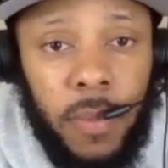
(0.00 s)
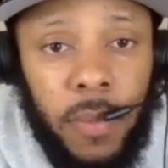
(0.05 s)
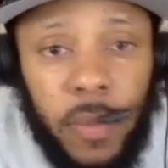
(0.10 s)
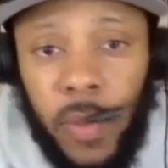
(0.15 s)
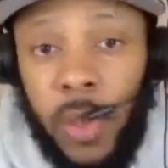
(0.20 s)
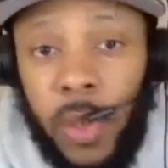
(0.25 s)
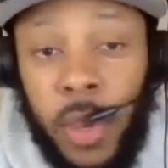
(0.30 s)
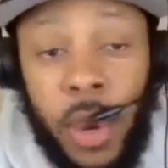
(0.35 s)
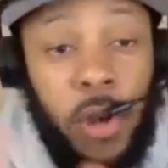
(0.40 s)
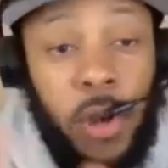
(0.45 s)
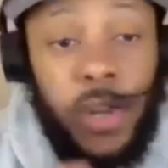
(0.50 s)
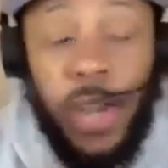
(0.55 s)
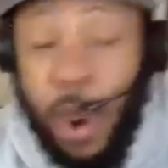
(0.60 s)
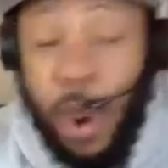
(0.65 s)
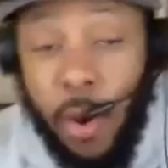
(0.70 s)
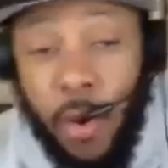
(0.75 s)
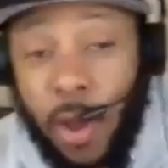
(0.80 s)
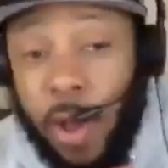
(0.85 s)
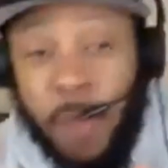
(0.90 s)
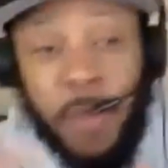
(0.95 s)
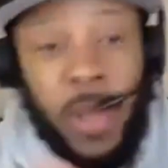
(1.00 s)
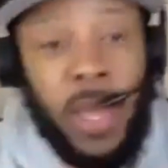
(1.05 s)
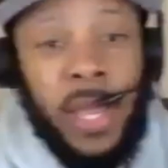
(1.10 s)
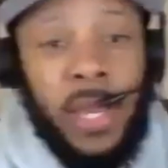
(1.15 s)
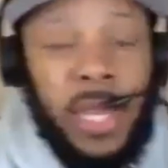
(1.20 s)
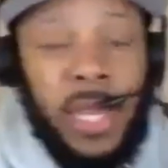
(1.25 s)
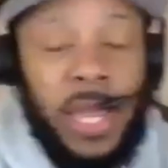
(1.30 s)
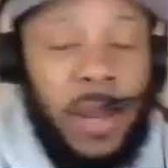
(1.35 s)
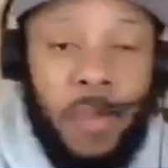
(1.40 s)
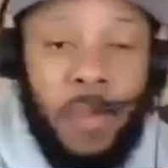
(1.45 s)
Your Dirham
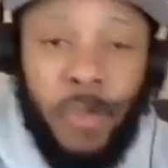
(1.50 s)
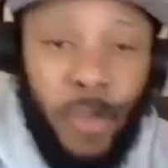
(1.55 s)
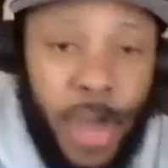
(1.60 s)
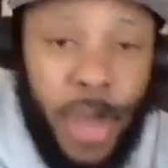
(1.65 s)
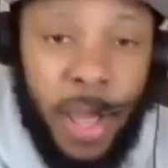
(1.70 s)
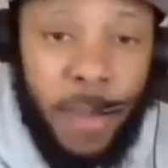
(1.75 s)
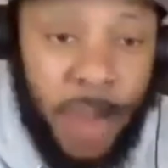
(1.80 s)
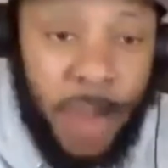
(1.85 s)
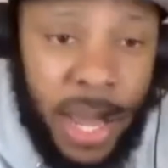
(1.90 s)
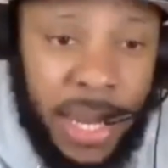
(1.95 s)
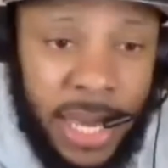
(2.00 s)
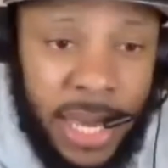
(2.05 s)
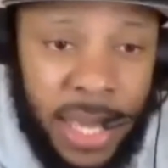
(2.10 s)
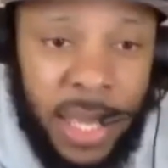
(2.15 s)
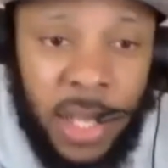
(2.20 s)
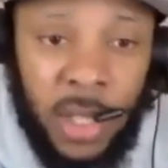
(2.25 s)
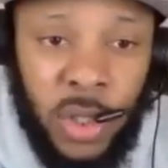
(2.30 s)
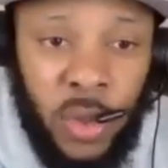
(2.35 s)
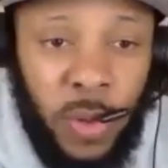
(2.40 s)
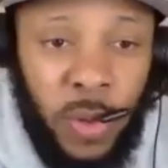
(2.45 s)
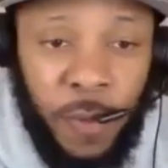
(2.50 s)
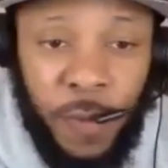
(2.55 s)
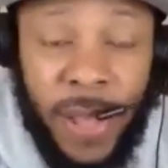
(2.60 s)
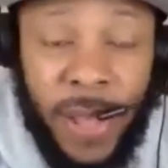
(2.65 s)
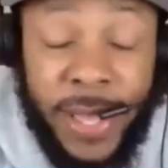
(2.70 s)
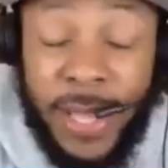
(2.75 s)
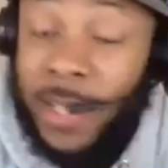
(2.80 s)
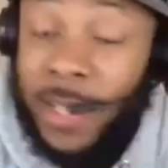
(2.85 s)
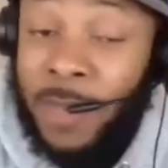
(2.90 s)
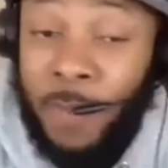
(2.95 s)
didn't bring money to the fucking to